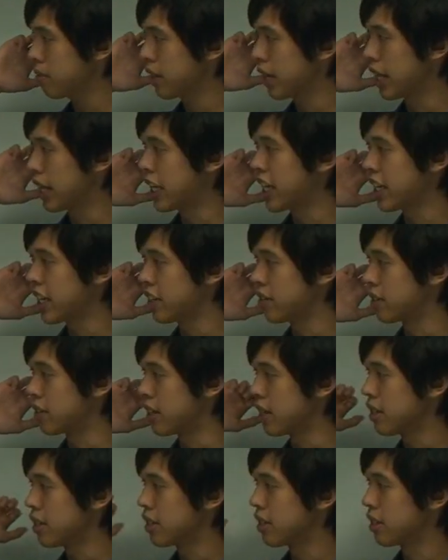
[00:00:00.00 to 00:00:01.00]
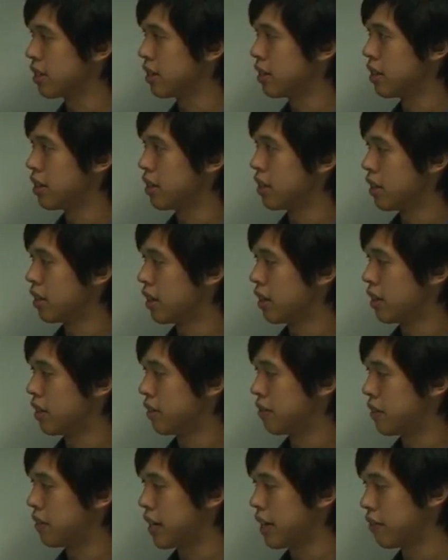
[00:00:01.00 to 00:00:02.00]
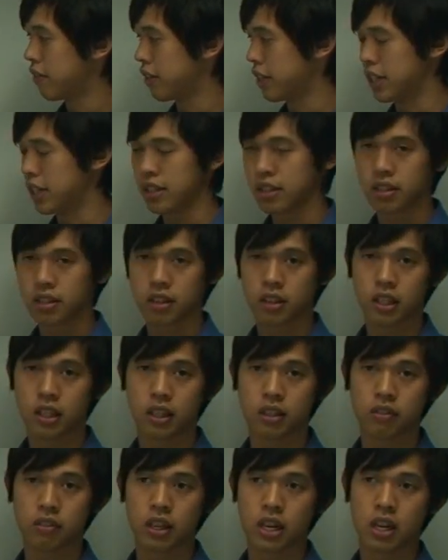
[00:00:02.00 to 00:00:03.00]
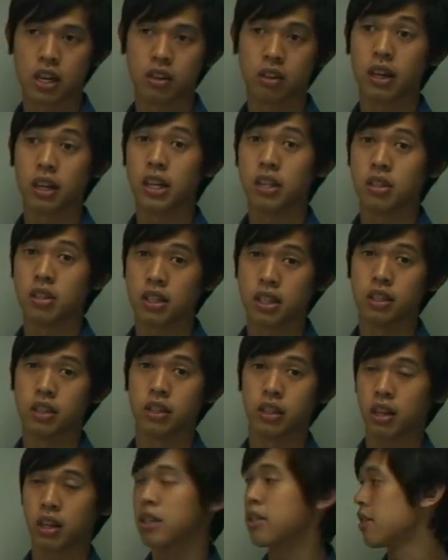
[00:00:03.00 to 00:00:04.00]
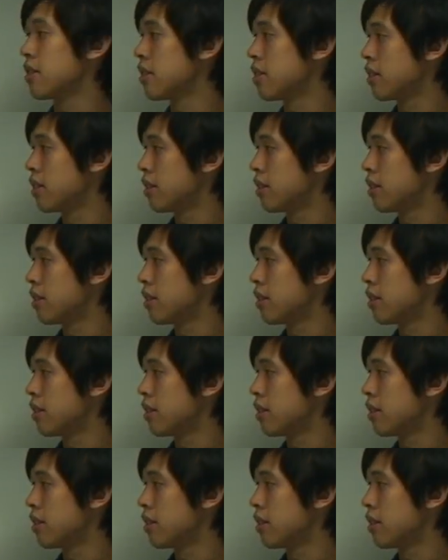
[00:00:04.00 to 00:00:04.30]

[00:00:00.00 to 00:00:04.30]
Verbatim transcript: And that gives us five litres of our H C l gas.